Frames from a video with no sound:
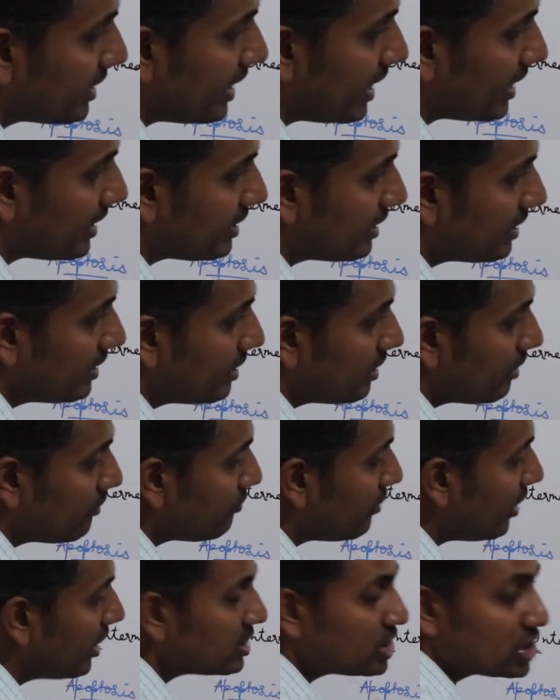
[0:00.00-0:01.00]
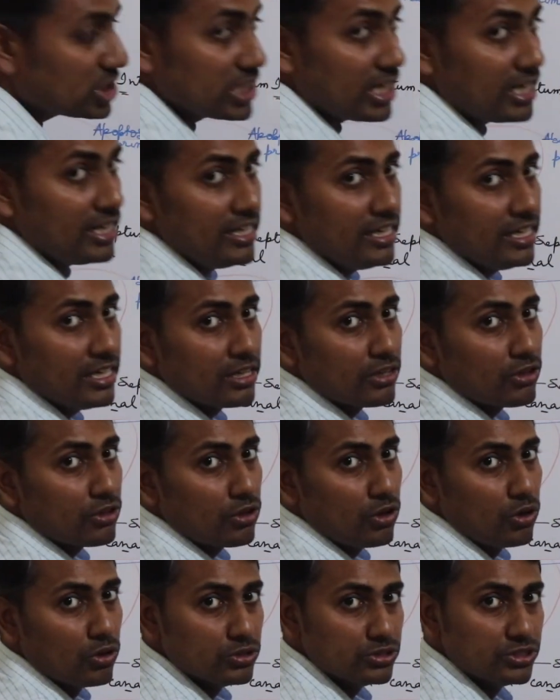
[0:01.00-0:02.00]
get functionally
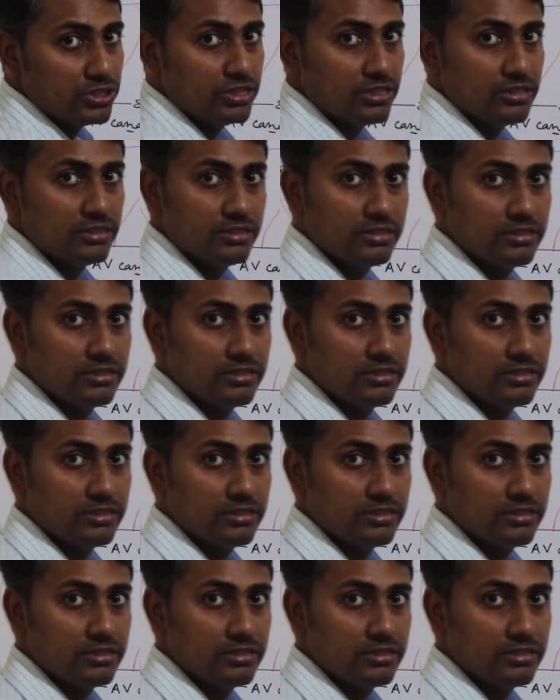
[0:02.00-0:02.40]
closed.